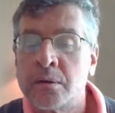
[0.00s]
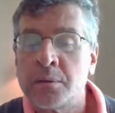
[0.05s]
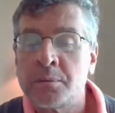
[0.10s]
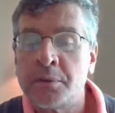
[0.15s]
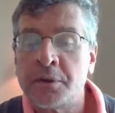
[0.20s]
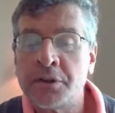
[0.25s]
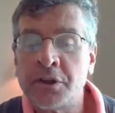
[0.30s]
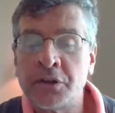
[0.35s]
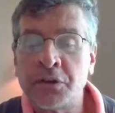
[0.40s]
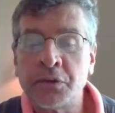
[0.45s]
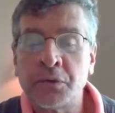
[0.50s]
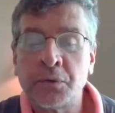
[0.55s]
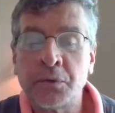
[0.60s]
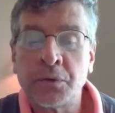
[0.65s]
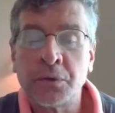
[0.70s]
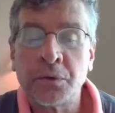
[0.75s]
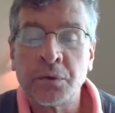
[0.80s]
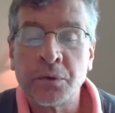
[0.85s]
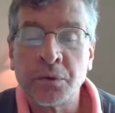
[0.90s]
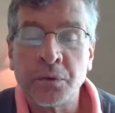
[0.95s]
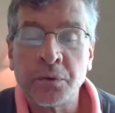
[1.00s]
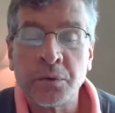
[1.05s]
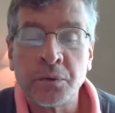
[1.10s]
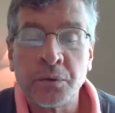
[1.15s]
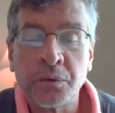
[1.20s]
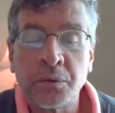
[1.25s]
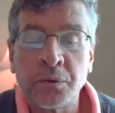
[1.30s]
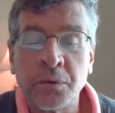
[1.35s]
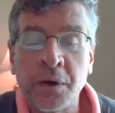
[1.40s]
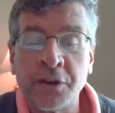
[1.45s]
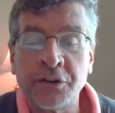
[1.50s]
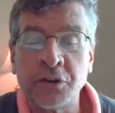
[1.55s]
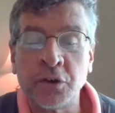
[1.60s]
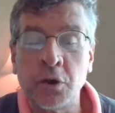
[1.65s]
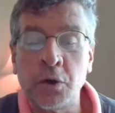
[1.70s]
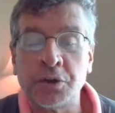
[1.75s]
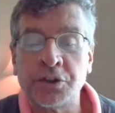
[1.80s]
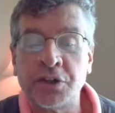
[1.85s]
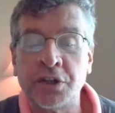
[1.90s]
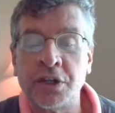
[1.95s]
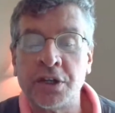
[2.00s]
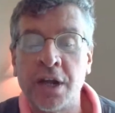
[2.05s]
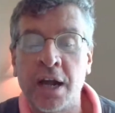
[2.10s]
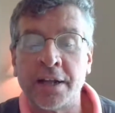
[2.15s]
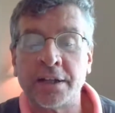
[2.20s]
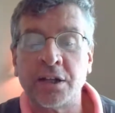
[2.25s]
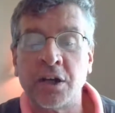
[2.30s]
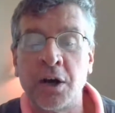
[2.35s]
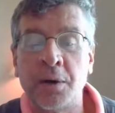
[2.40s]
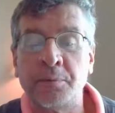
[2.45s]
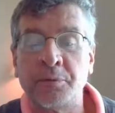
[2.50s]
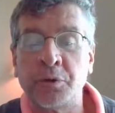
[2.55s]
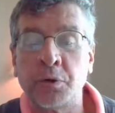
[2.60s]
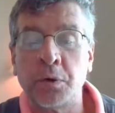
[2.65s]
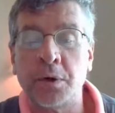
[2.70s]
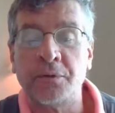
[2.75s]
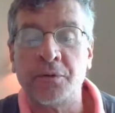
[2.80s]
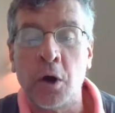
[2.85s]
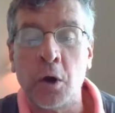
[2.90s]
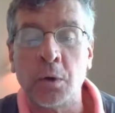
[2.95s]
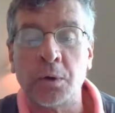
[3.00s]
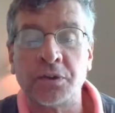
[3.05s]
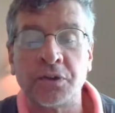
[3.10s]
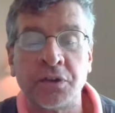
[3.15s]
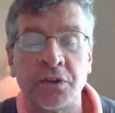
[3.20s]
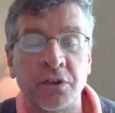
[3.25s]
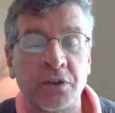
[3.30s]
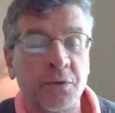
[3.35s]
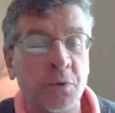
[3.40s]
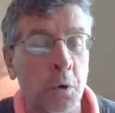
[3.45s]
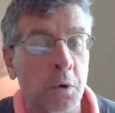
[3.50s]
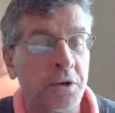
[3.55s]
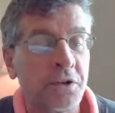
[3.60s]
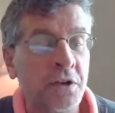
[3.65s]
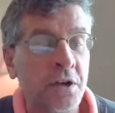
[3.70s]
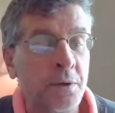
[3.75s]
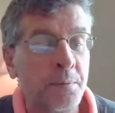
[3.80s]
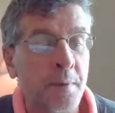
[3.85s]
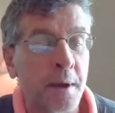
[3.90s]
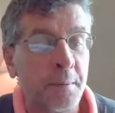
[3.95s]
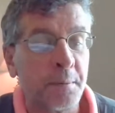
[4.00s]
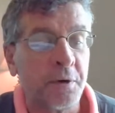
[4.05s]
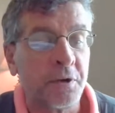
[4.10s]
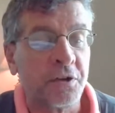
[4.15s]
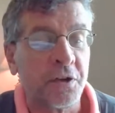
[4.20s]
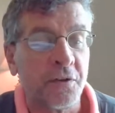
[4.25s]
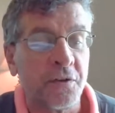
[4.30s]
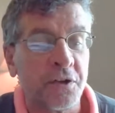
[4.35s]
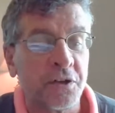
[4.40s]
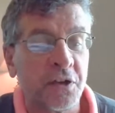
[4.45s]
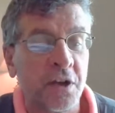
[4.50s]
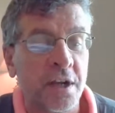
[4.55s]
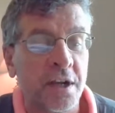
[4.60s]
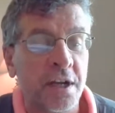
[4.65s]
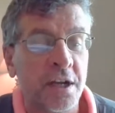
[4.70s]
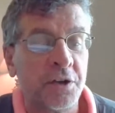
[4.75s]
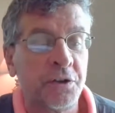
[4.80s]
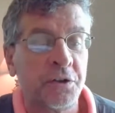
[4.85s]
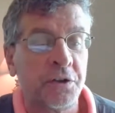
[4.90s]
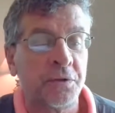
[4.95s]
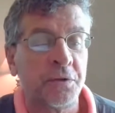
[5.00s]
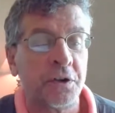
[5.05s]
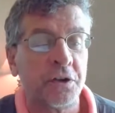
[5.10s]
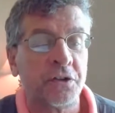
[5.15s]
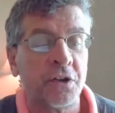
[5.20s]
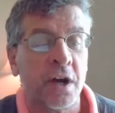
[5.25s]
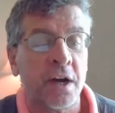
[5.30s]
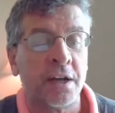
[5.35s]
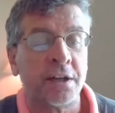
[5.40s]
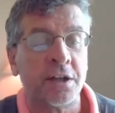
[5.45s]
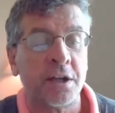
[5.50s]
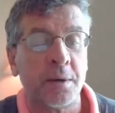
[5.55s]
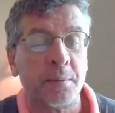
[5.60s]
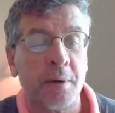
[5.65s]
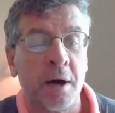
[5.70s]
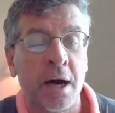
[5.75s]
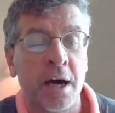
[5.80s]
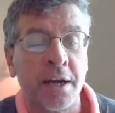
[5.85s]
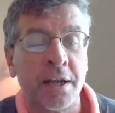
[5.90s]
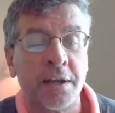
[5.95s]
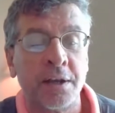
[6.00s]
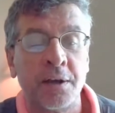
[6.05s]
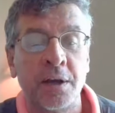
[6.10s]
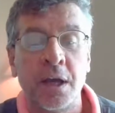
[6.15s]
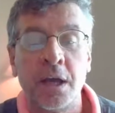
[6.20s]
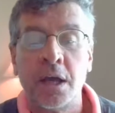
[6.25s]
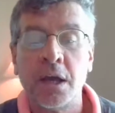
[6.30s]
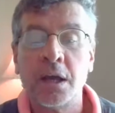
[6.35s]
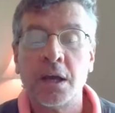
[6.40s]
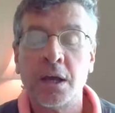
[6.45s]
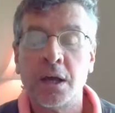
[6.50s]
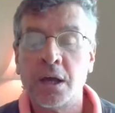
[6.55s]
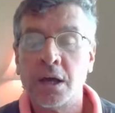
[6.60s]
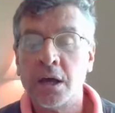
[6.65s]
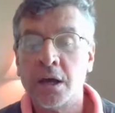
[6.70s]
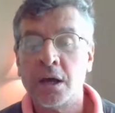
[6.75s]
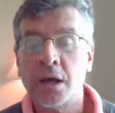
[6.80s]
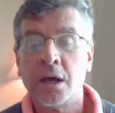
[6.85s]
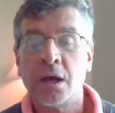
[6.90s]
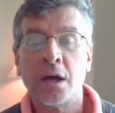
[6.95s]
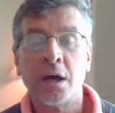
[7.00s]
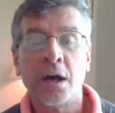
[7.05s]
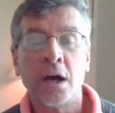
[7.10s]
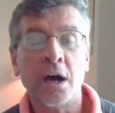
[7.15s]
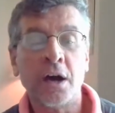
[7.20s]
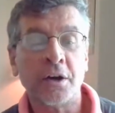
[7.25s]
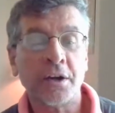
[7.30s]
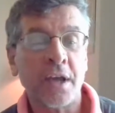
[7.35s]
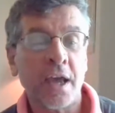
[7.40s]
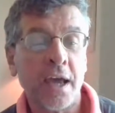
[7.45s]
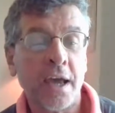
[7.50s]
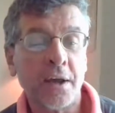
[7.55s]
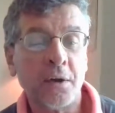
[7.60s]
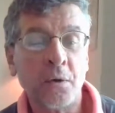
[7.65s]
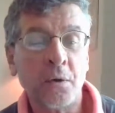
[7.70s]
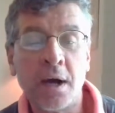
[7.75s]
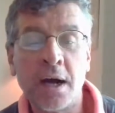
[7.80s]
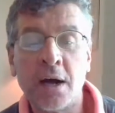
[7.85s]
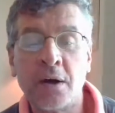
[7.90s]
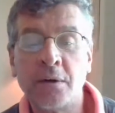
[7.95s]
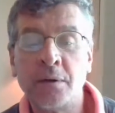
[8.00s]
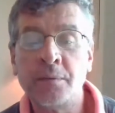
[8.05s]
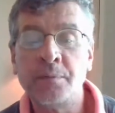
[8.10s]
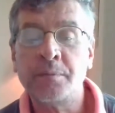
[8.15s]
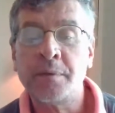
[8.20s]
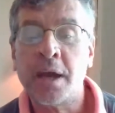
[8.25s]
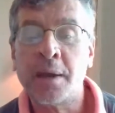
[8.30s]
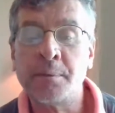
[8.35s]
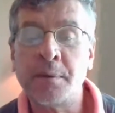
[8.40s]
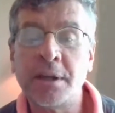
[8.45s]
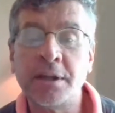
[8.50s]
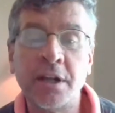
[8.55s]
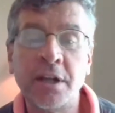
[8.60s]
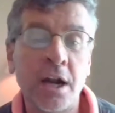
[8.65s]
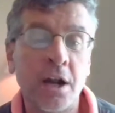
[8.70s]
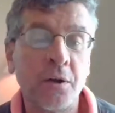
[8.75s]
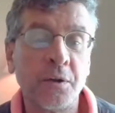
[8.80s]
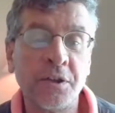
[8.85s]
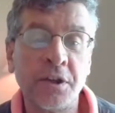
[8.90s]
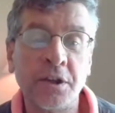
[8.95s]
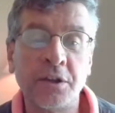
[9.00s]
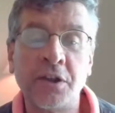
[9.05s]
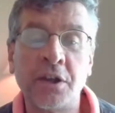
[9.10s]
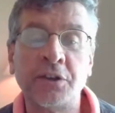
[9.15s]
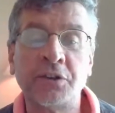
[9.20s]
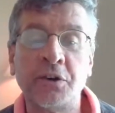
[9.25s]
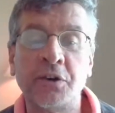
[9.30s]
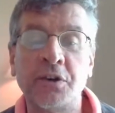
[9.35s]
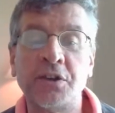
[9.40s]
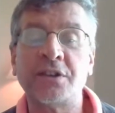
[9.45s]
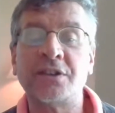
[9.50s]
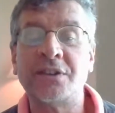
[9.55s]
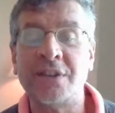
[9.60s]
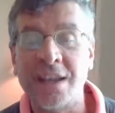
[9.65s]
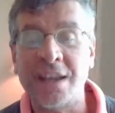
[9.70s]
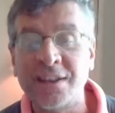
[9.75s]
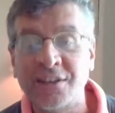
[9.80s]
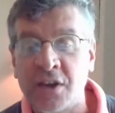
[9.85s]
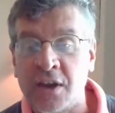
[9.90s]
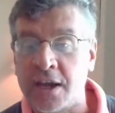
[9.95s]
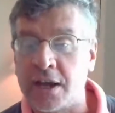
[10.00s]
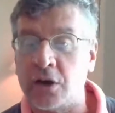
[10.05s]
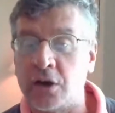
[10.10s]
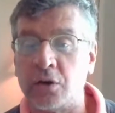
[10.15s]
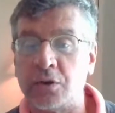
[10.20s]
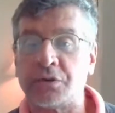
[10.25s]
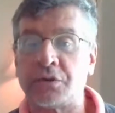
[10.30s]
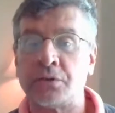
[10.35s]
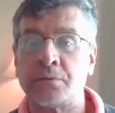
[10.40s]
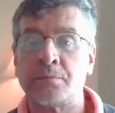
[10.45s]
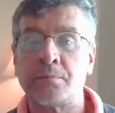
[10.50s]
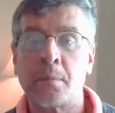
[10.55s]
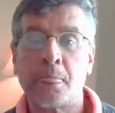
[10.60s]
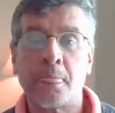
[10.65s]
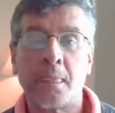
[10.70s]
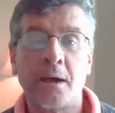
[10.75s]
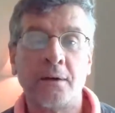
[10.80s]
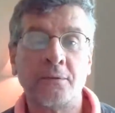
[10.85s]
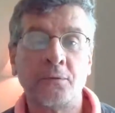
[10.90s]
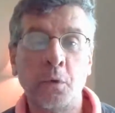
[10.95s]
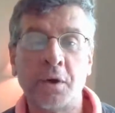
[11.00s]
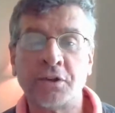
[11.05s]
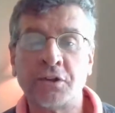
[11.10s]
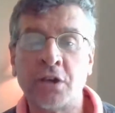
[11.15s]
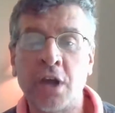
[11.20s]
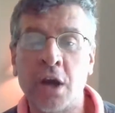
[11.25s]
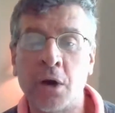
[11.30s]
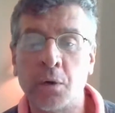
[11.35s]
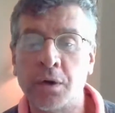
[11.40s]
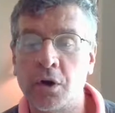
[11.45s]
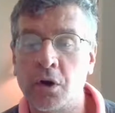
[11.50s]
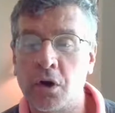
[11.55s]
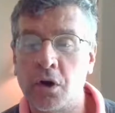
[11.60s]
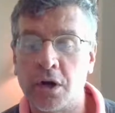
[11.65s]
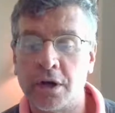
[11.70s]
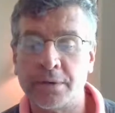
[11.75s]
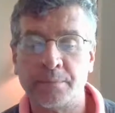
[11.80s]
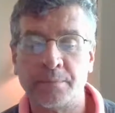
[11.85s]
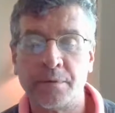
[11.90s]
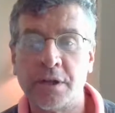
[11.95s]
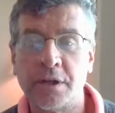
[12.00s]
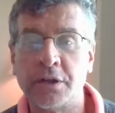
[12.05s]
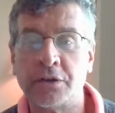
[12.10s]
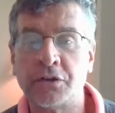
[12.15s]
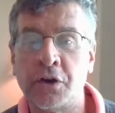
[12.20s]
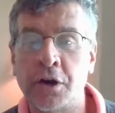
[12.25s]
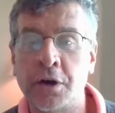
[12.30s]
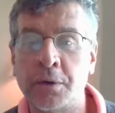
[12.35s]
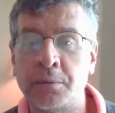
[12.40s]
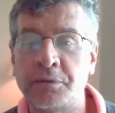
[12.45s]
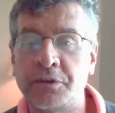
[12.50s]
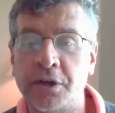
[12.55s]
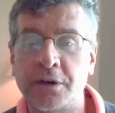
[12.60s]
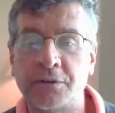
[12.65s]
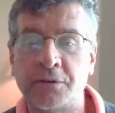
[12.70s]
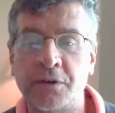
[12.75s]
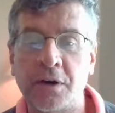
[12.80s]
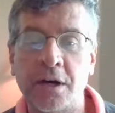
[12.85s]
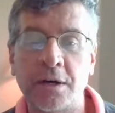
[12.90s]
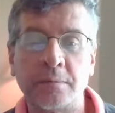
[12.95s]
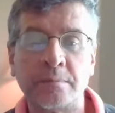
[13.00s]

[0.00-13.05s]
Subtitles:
But this resolution did not come to a vote since 14 members of the Sanhedrin resigned in a body. Okay, well, I mean, these are the details of what's going on in terms of